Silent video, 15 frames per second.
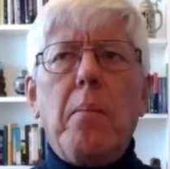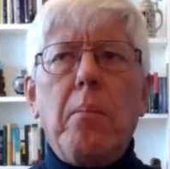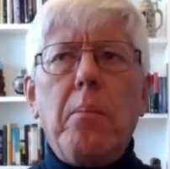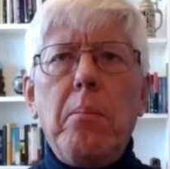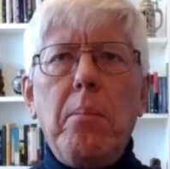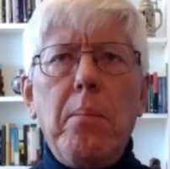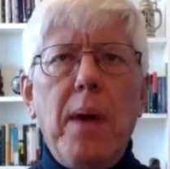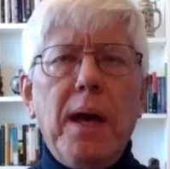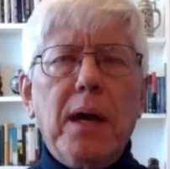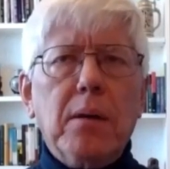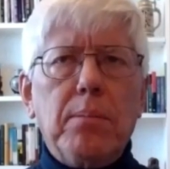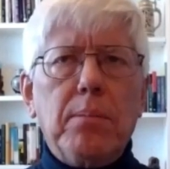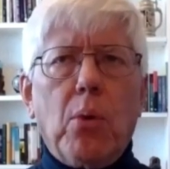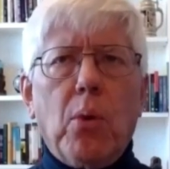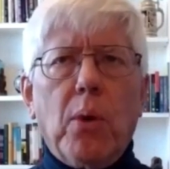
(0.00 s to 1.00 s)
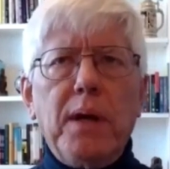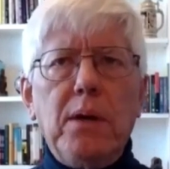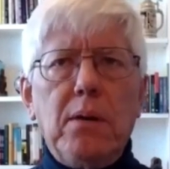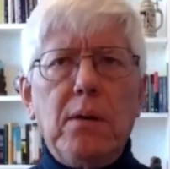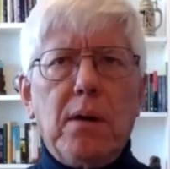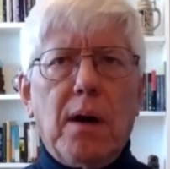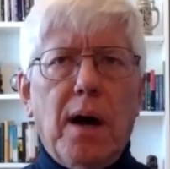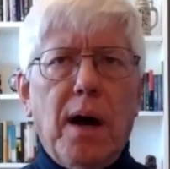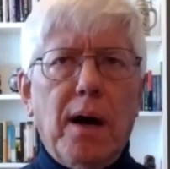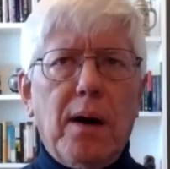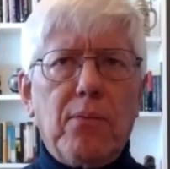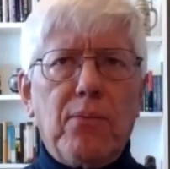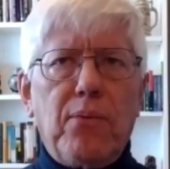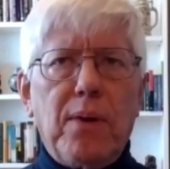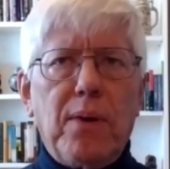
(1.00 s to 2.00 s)
make a point
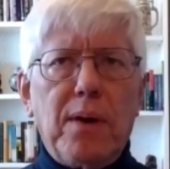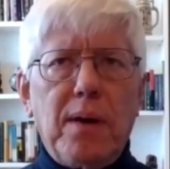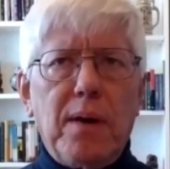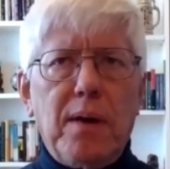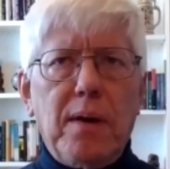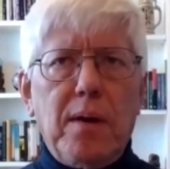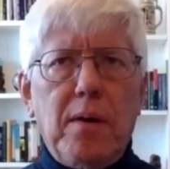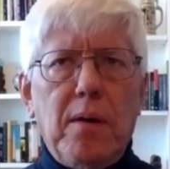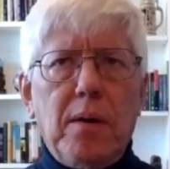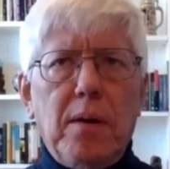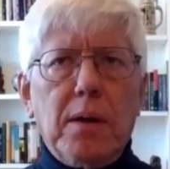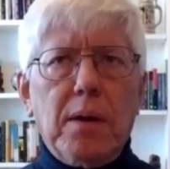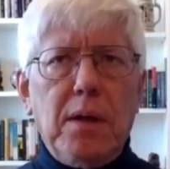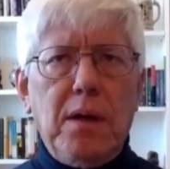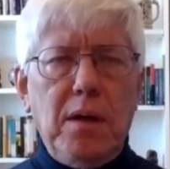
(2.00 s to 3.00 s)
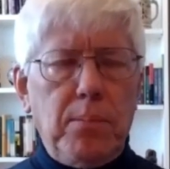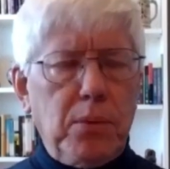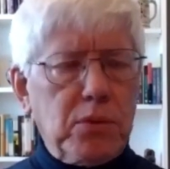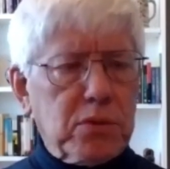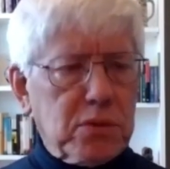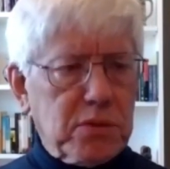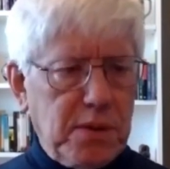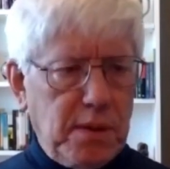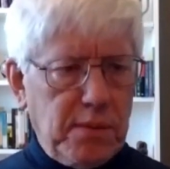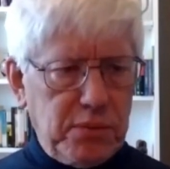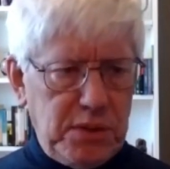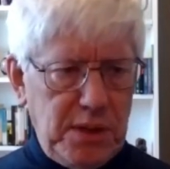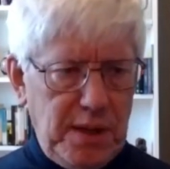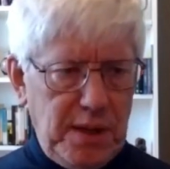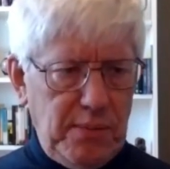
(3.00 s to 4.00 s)
of keeping yourself
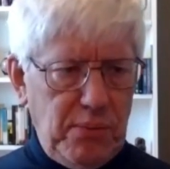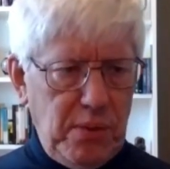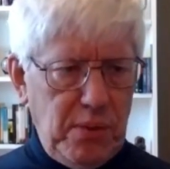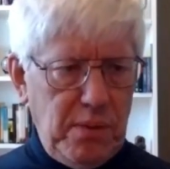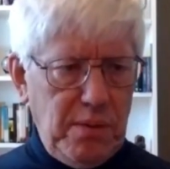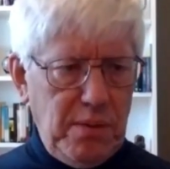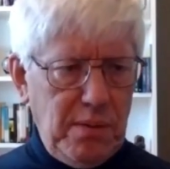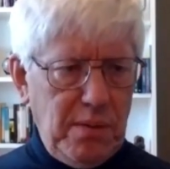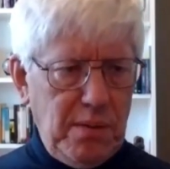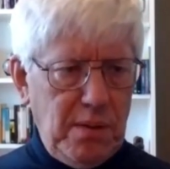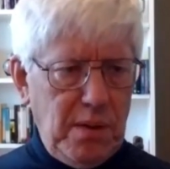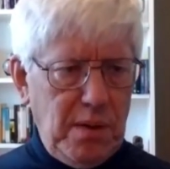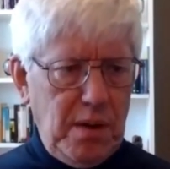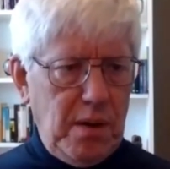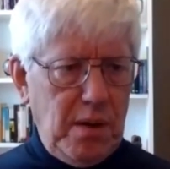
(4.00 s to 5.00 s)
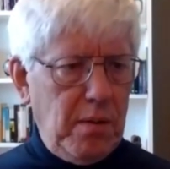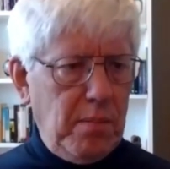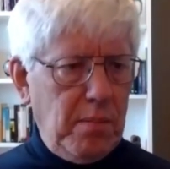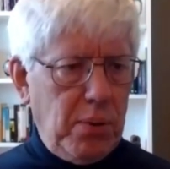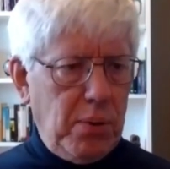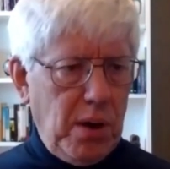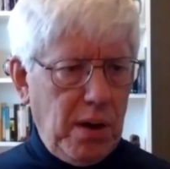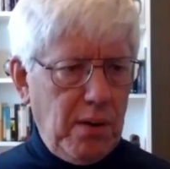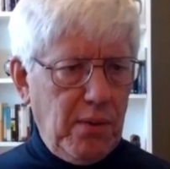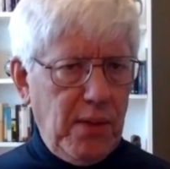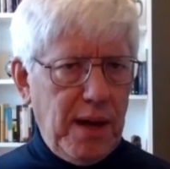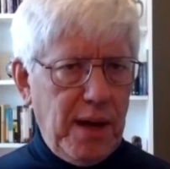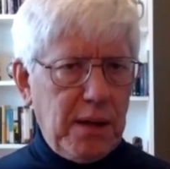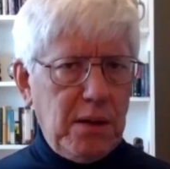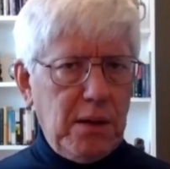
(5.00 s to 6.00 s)
safe. Part of
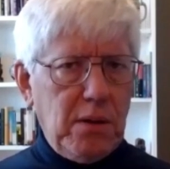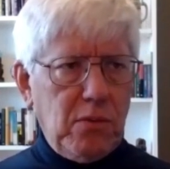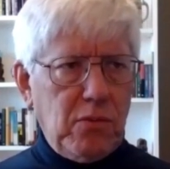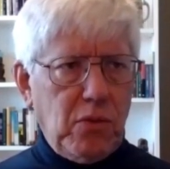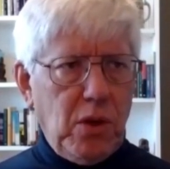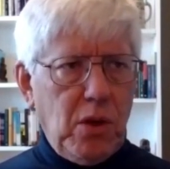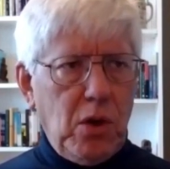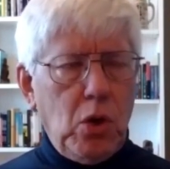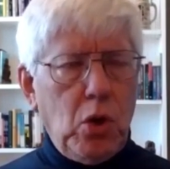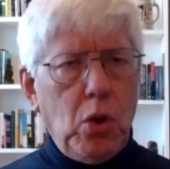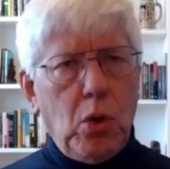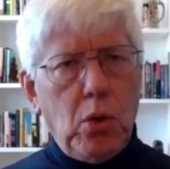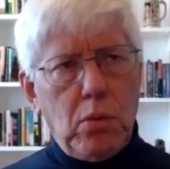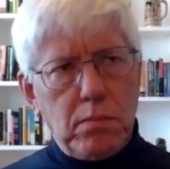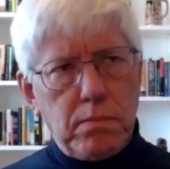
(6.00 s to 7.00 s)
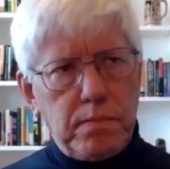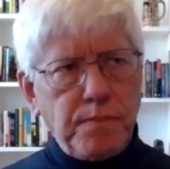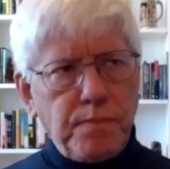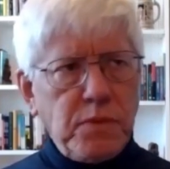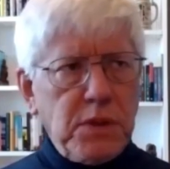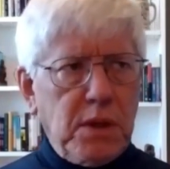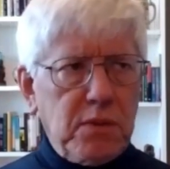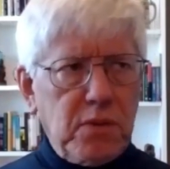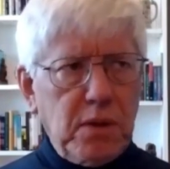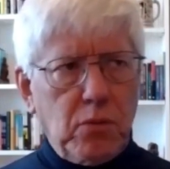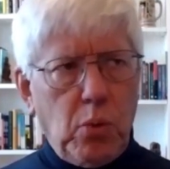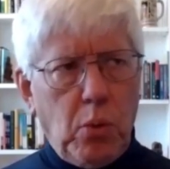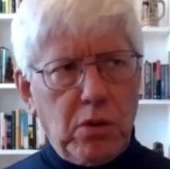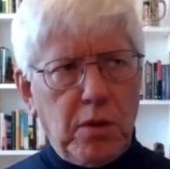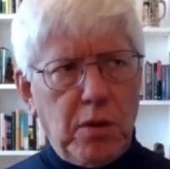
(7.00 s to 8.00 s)
that is sit
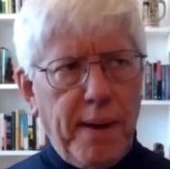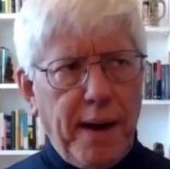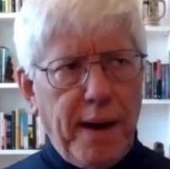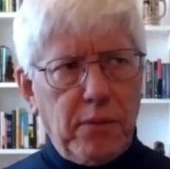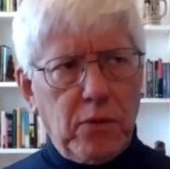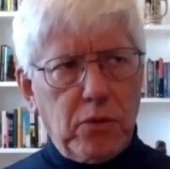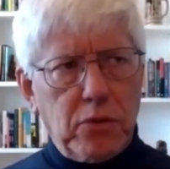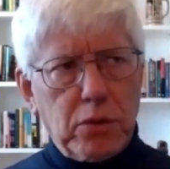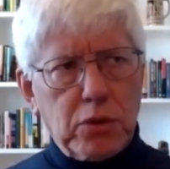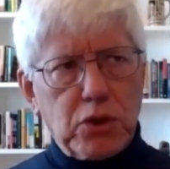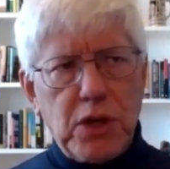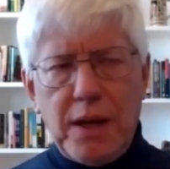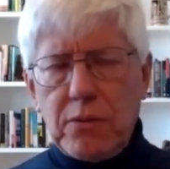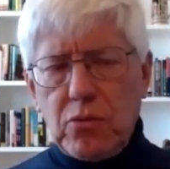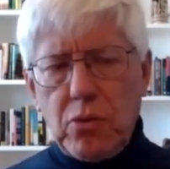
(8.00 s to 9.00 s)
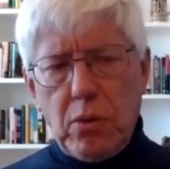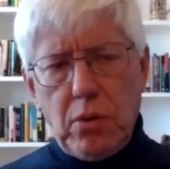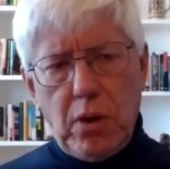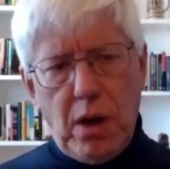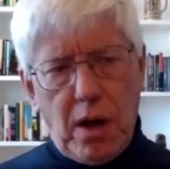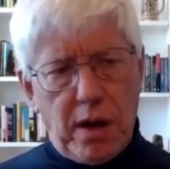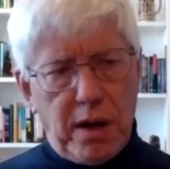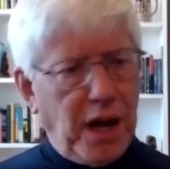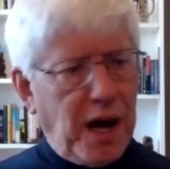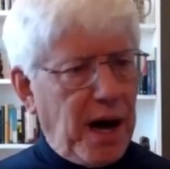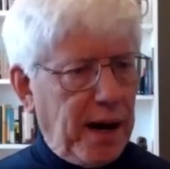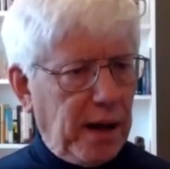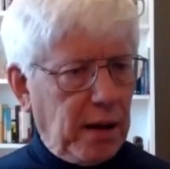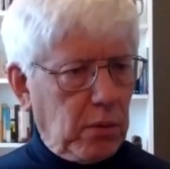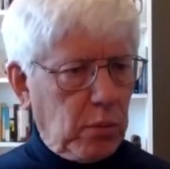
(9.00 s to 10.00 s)
toward the back of the church and certainly on an
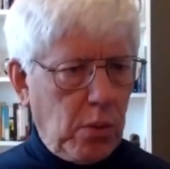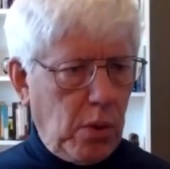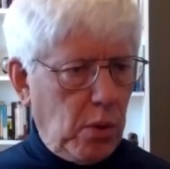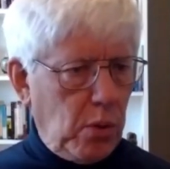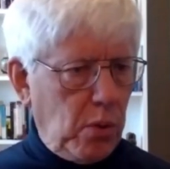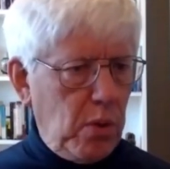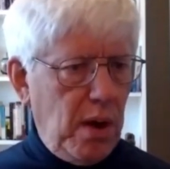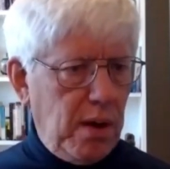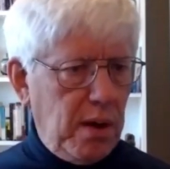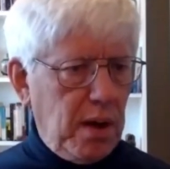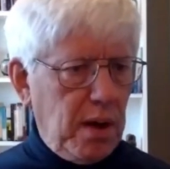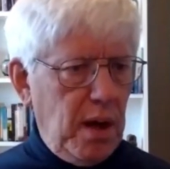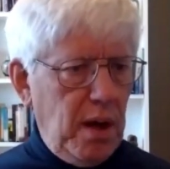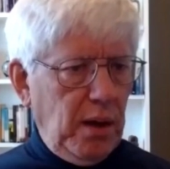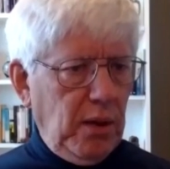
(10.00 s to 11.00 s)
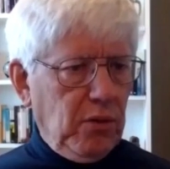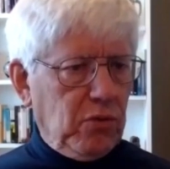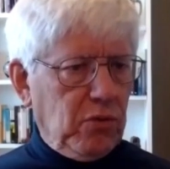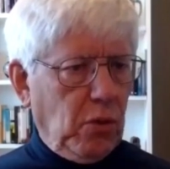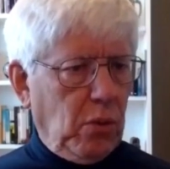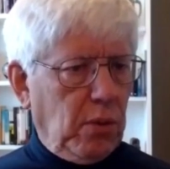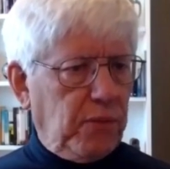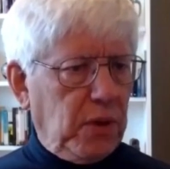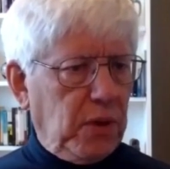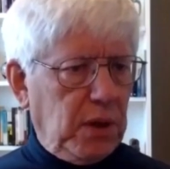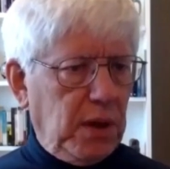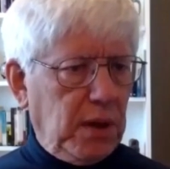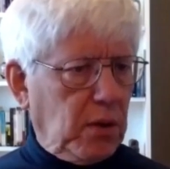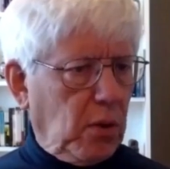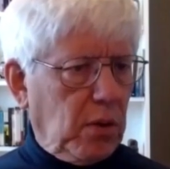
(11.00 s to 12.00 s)
aisle row. So if you
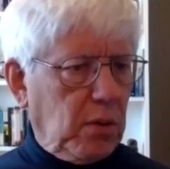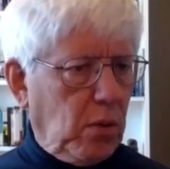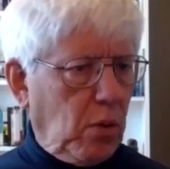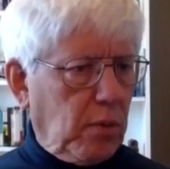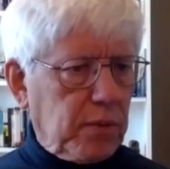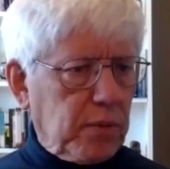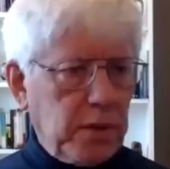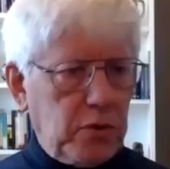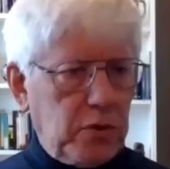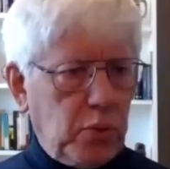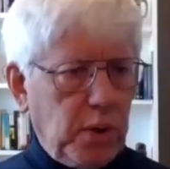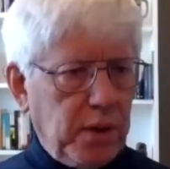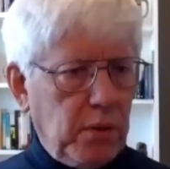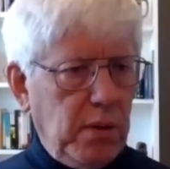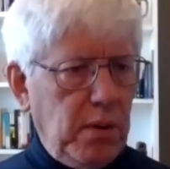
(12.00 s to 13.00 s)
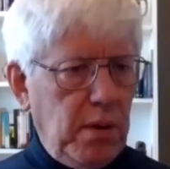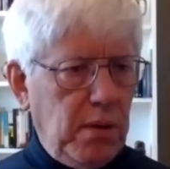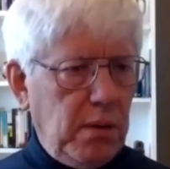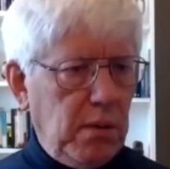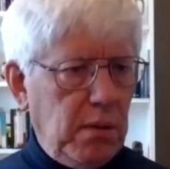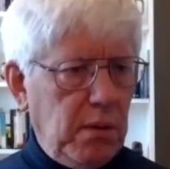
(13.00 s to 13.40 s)
get overly triggered,